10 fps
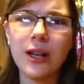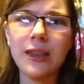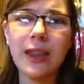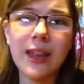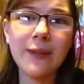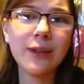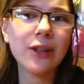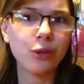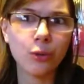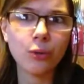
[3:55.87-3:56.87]
that if they
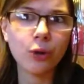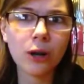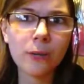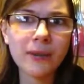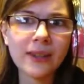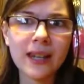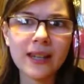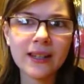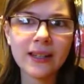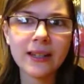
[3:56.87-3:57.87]
do talk about
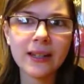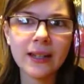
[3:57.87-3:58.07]
sex,